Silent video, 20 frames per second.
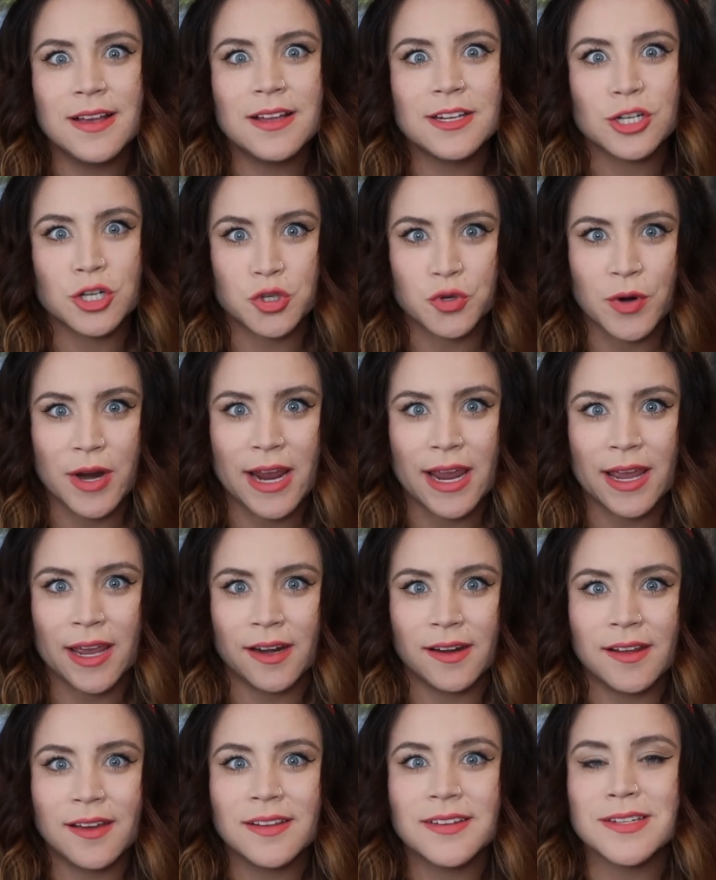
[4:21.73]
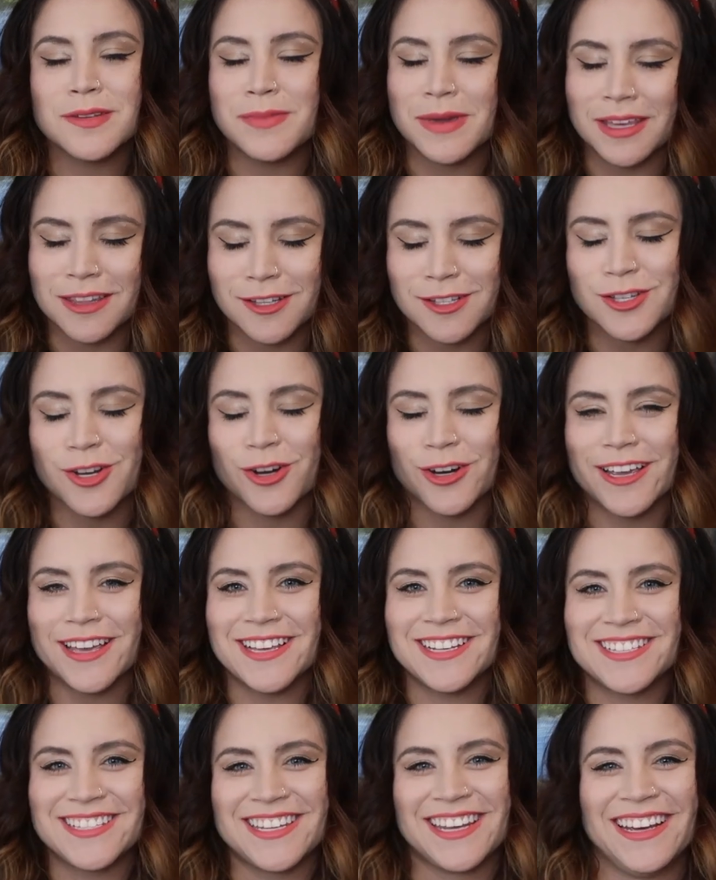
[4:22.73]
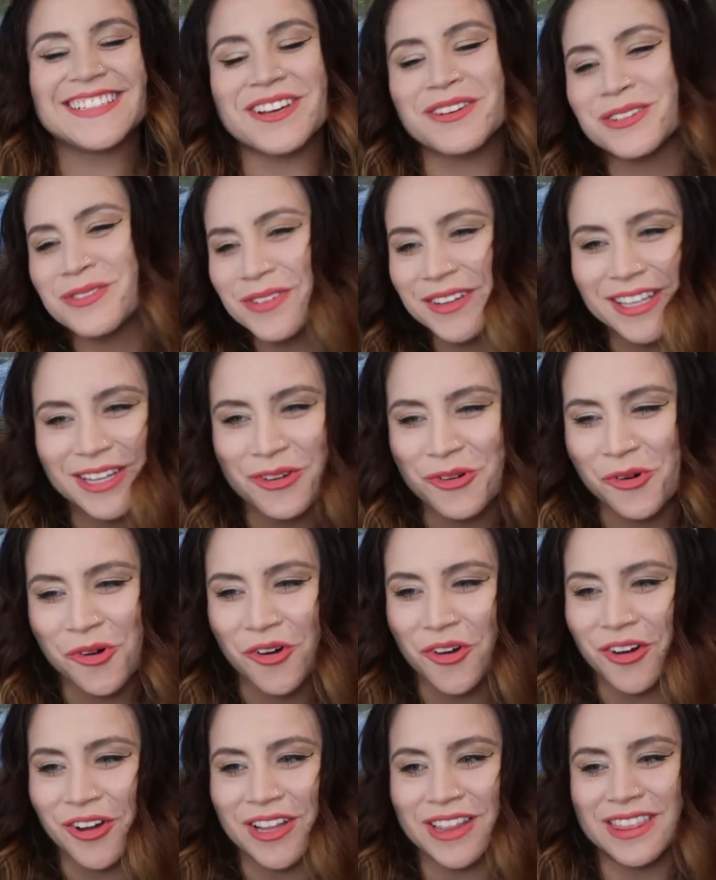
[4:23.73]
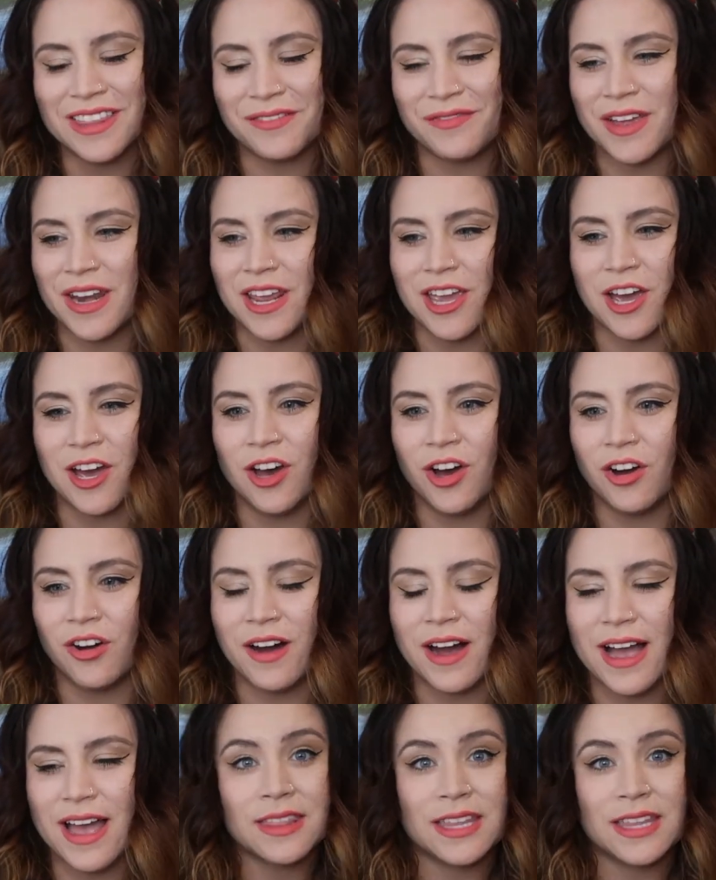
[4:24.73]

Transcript: to train to be in the circus. So it's really cool, the video.